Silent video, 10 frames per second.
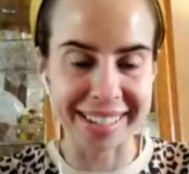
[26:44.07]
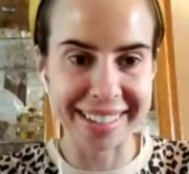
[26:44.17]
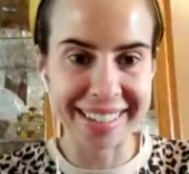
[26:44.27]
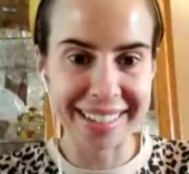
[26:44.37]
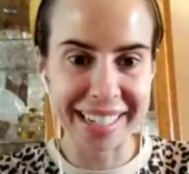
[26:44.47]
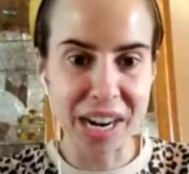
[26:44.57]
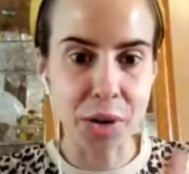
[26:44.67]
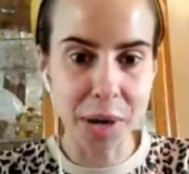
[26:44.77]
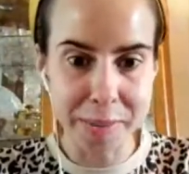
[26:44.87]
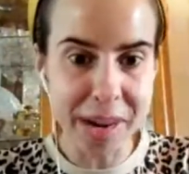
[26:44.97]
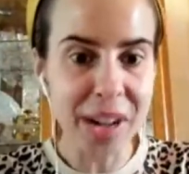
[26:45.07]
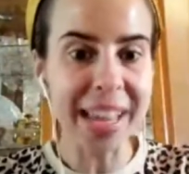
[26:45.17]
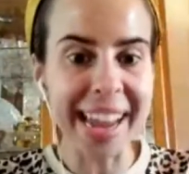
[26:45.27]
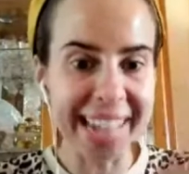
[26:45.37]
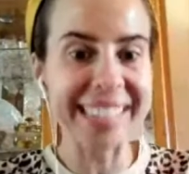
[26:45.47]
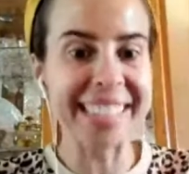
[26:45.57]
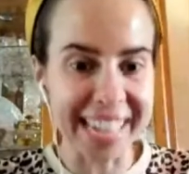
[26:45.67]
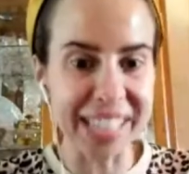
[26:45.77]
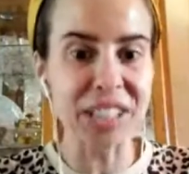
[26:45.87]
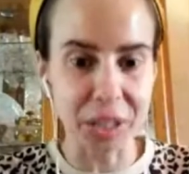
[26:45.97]
Yeah. And criminal and
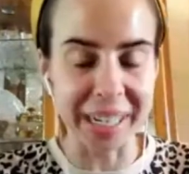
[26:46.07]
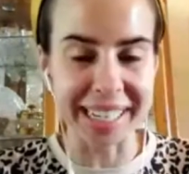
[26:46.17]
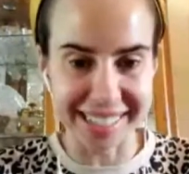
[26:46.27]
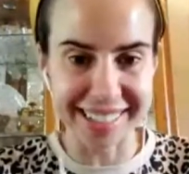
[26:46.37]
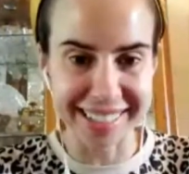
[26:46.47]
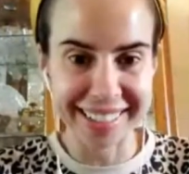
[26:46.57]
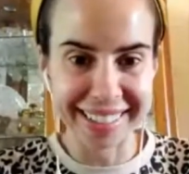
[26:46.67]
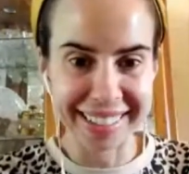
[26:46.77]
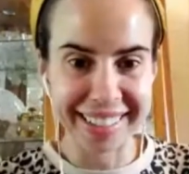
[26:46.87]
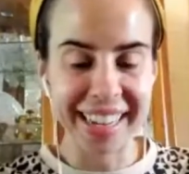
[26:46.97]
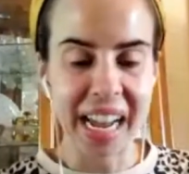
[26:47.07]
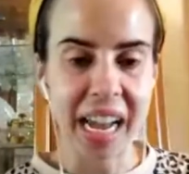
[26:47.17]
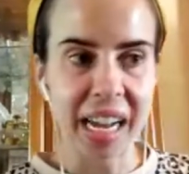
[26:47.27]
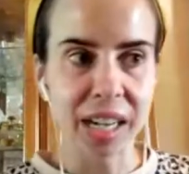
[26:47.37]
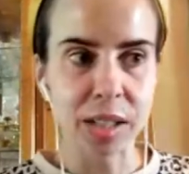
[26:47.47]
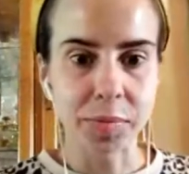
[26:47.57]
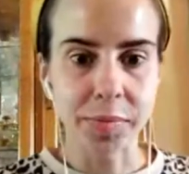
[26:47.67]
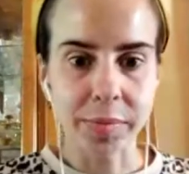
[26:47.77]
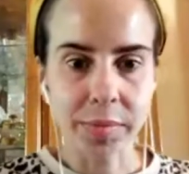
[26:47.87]
dangerous. And they can't help you at all.